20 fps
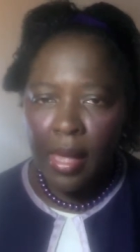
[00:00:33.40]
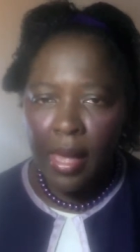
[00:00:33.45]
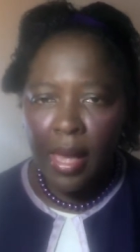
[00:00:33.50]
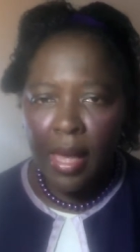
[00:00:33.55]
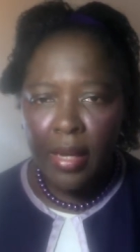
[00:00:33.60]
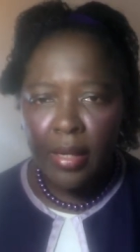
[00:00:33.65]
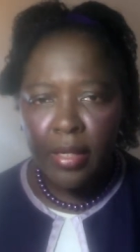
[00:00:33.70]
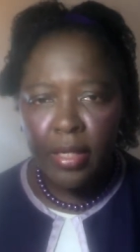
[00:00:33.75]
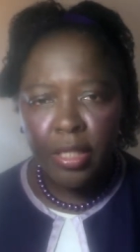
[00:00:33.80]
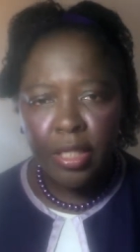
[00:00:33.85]

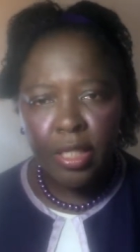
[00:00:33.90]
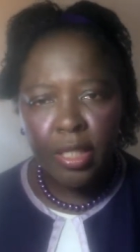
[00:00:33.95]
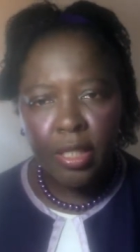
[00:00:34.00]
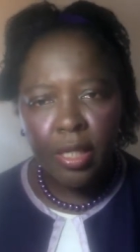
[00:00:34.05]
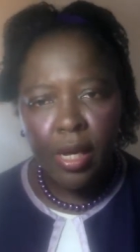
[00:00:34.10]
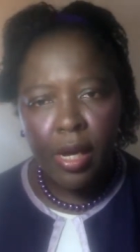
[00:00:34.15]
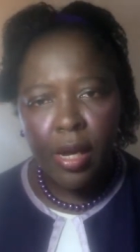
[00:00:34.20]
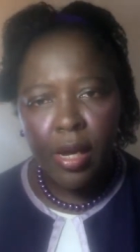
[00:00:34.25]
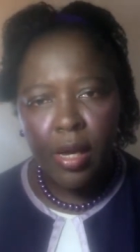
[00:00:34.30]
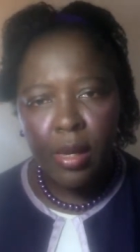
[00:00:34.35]
and each
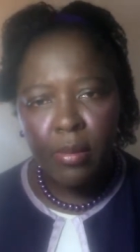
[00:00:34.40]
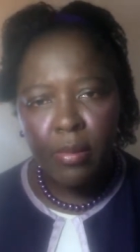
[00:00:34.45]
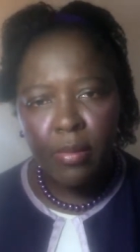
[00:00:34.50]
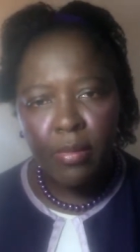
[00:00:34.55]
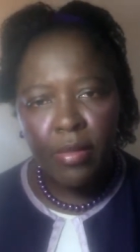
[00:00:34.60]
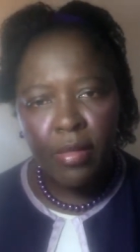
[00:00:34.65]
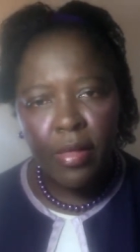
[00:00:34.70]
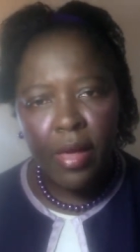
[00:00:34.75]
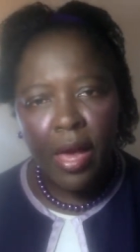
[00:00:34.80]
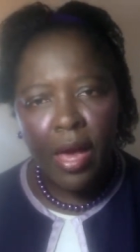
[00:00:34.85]

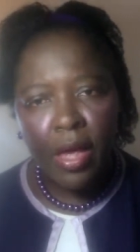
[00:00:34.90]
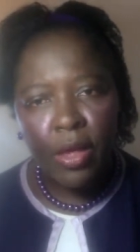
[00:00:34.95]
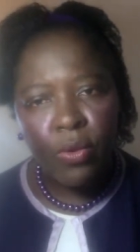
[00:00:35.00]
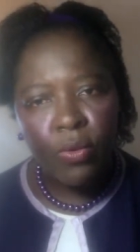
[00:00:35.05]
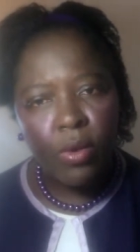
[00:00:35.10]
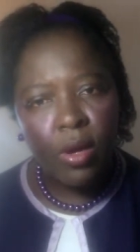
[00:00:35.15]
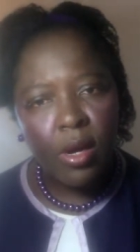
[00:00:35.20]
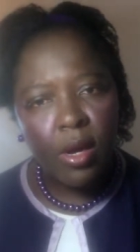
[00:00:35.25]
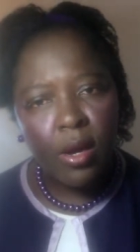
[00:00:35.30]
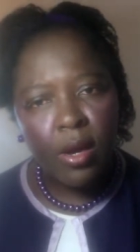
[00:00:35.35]
time that
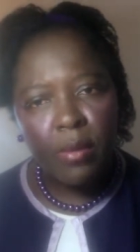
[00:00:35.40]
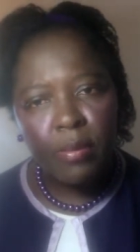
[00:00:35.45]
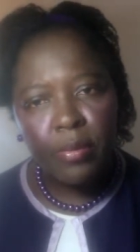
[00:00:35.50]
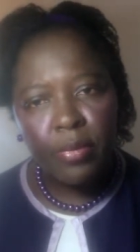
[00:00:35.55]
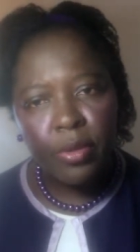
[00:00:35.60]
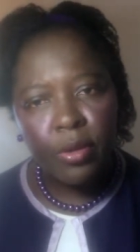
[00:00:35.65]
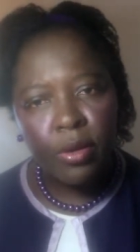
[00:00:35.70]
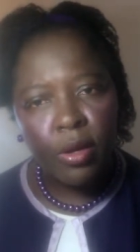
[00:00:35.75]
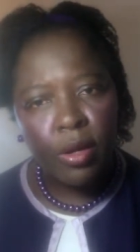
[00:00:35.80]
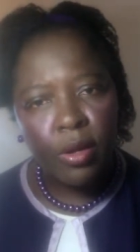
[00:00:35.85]
you
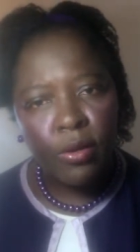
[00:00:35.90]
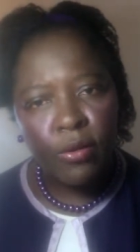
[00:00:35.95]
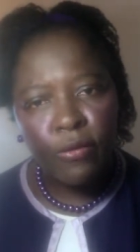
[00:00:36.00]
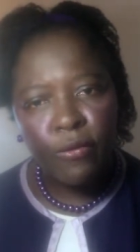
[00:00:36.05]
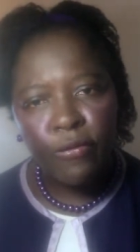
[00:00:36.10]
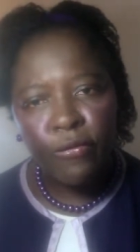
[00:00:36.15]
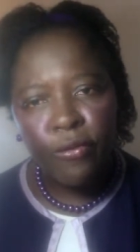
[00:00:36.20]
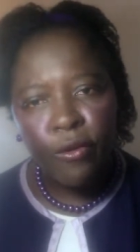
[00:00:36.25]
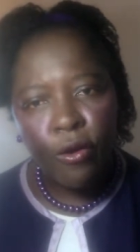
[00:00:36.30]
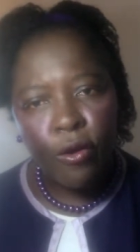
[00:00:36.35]
come to
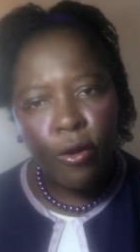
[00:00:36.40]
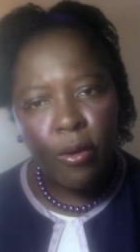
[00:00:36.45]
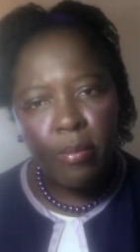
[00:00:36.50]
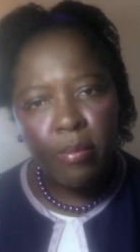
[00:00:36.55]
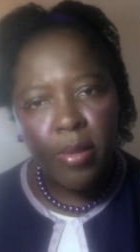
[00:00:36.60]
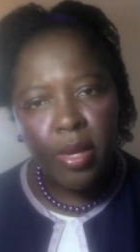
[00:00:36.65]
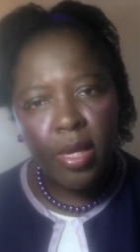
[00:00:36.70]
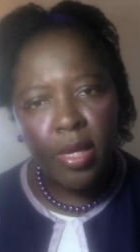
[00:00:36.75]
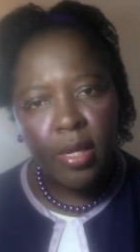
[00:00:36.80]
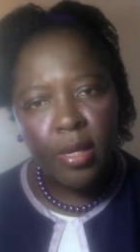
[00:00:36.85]
look for
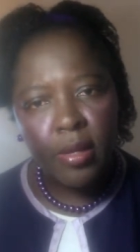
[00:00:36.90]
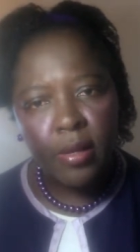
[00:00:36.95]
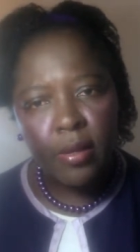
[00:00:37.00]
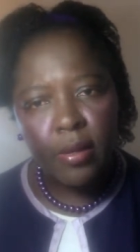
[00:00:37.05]
me